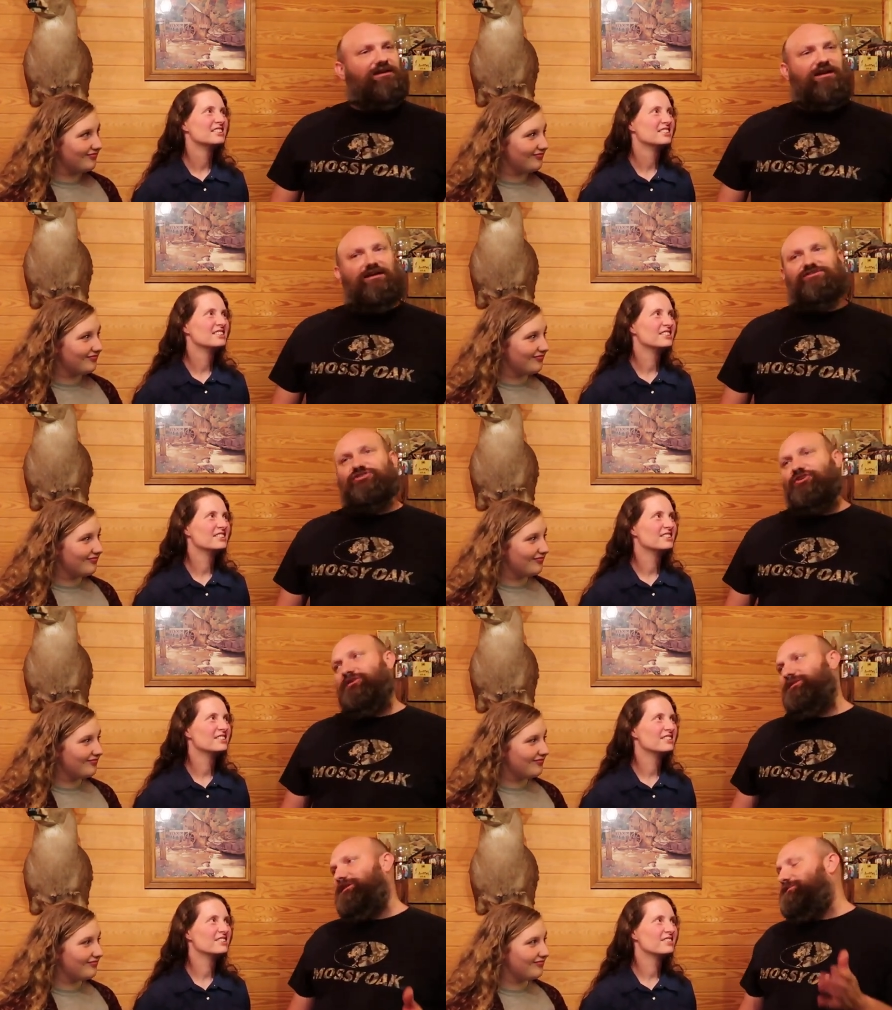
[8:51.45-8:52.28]
Speaker 1: And
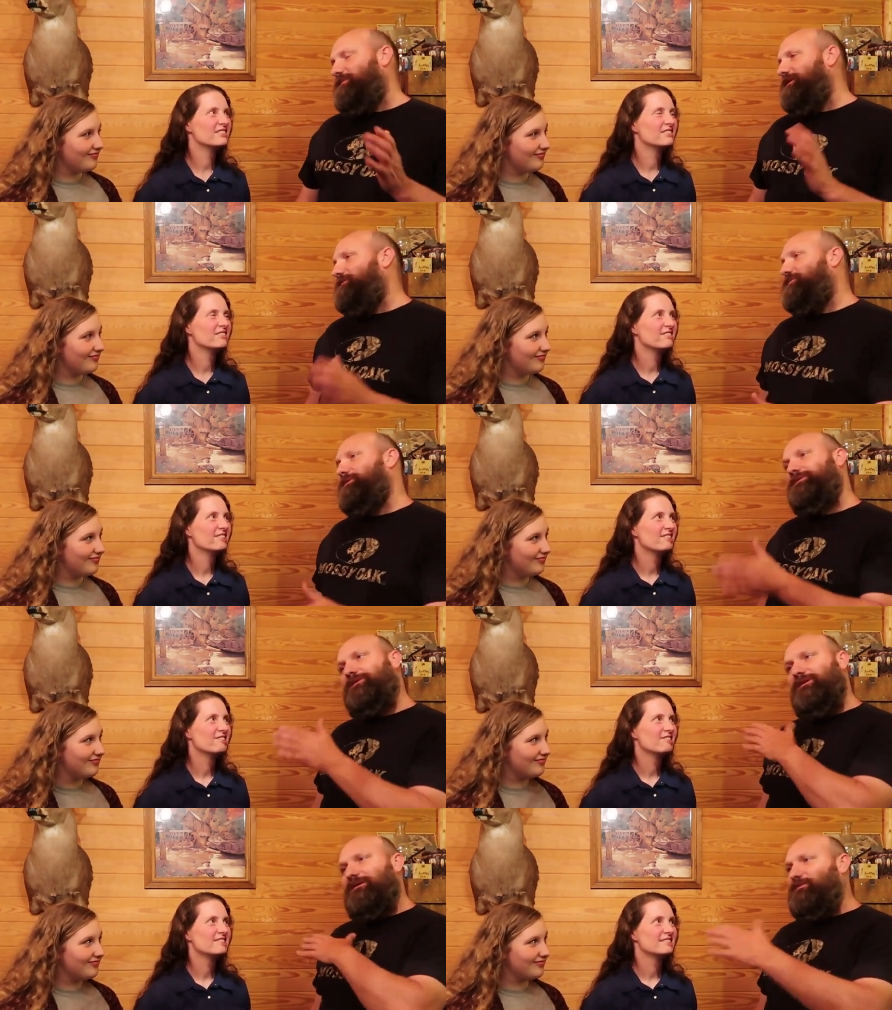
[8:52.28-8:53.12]
sure enough, man,
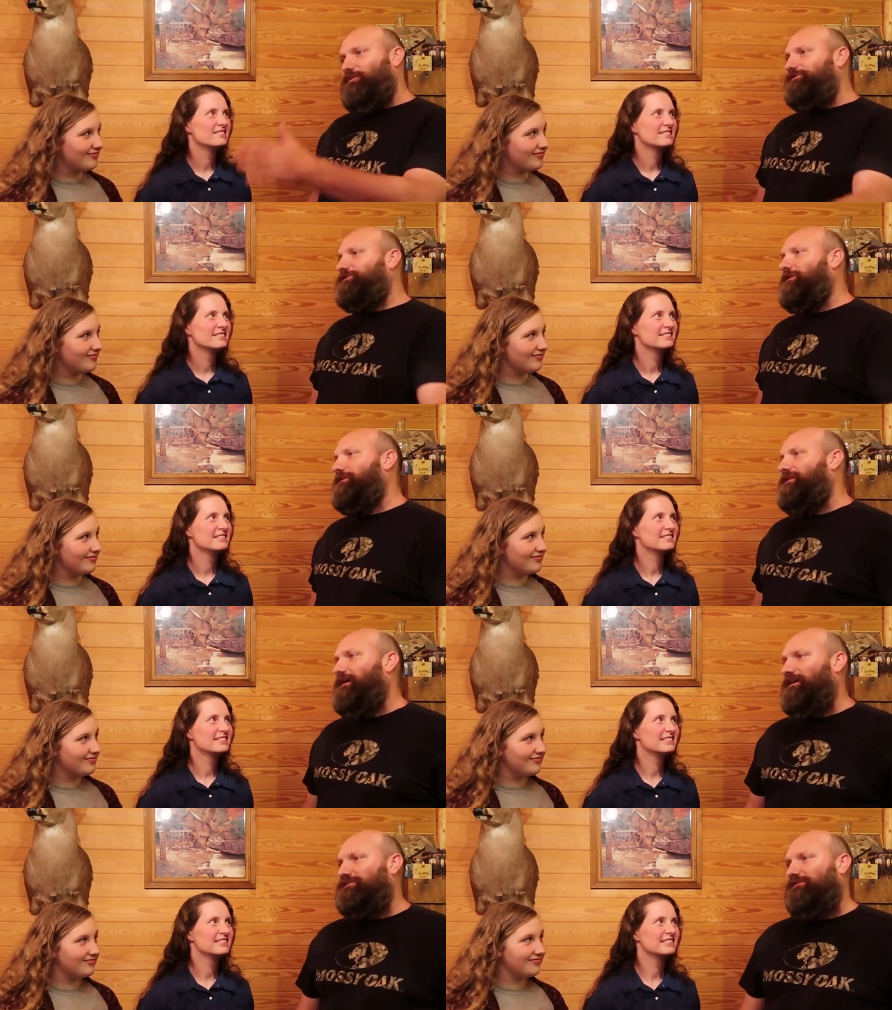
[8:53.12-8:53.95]
we we started
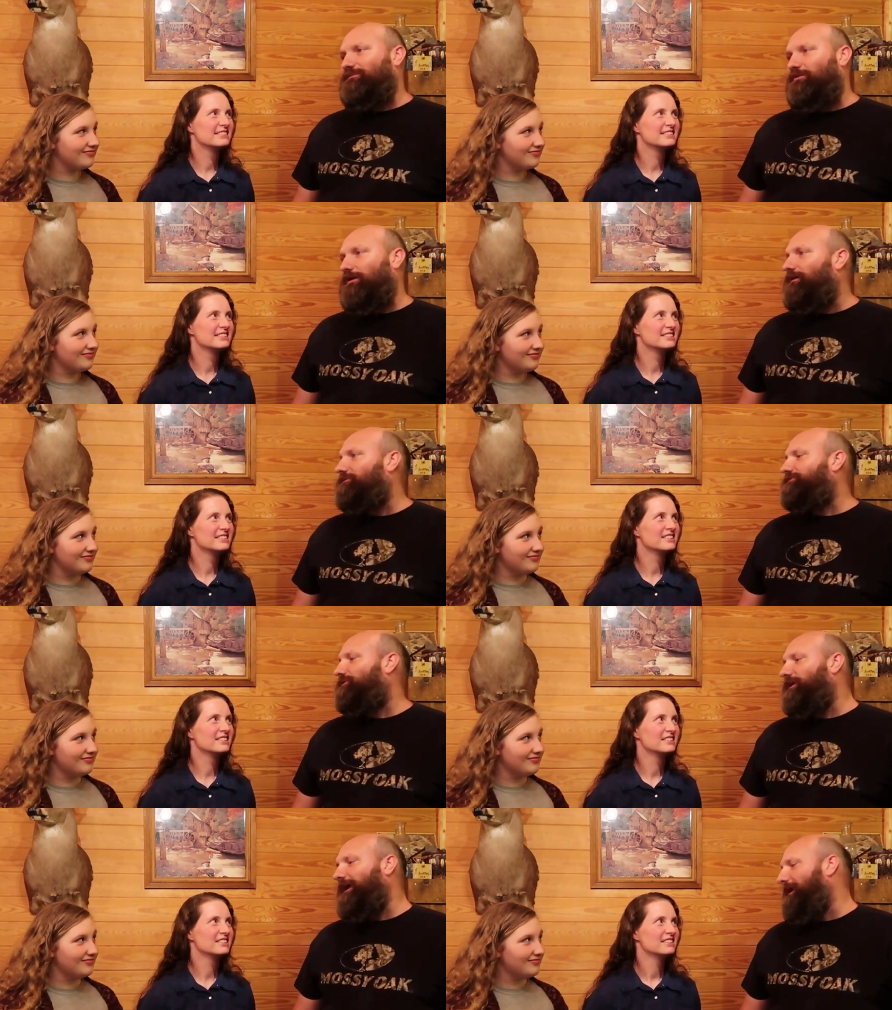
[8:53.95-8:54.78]
catching them. Well, I was
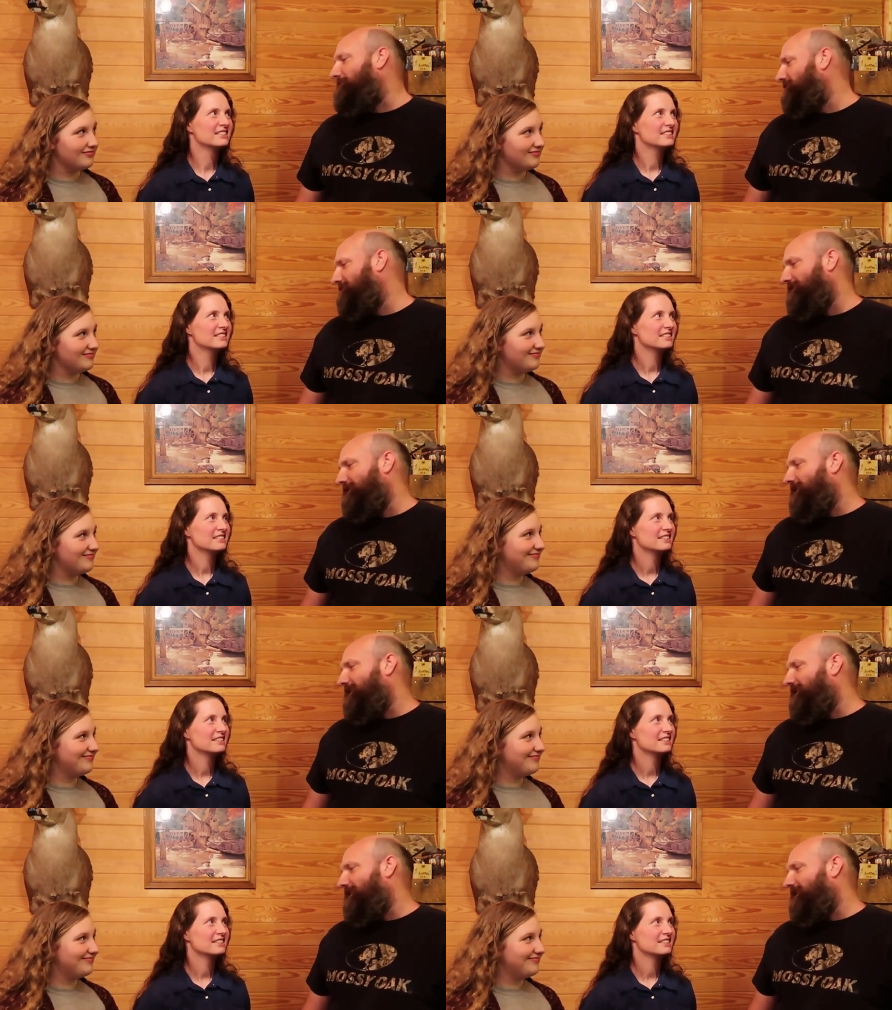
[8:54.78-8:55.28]
so happy.